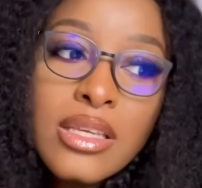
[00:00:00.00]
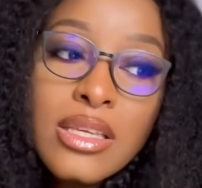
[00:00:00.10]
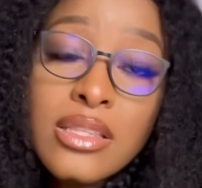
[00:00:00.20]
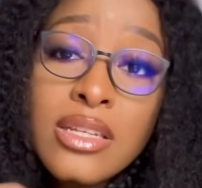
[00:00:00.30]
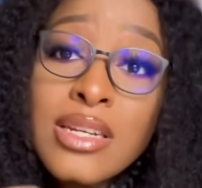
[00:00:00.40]

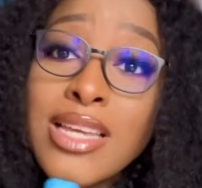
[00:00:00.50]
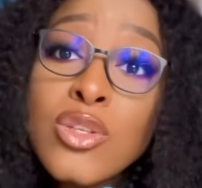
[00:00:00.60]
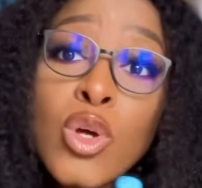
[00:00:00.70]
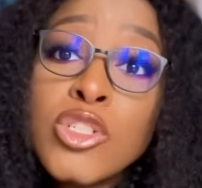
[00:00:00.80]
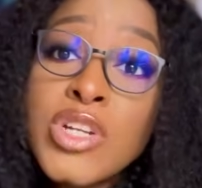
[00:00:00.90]
the
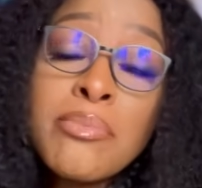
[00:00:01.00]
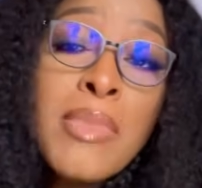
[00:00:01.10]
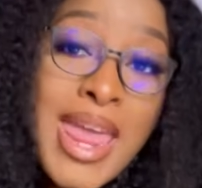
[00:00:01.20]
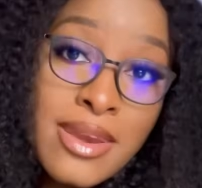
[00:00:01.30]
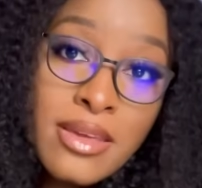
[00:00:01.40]
next 100
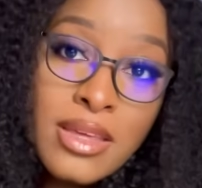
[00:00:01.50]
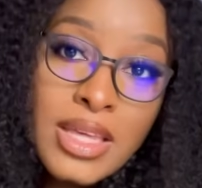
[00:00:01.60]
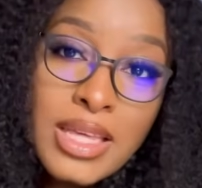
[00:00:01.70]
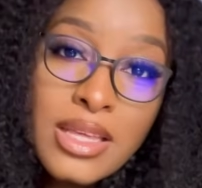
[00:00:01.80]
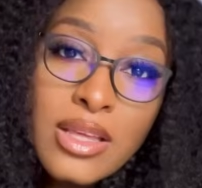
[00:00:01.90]
men
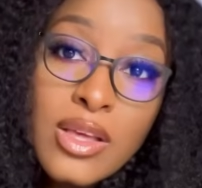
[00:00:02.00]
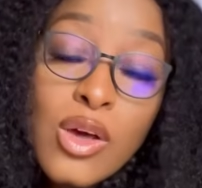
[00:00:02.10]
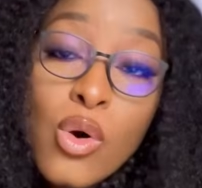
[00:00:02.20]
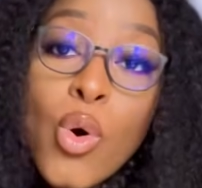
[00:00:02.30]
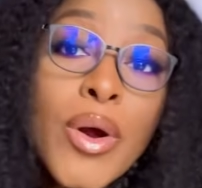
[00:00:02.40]

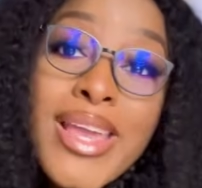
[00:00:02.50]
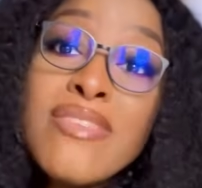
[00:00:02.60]
or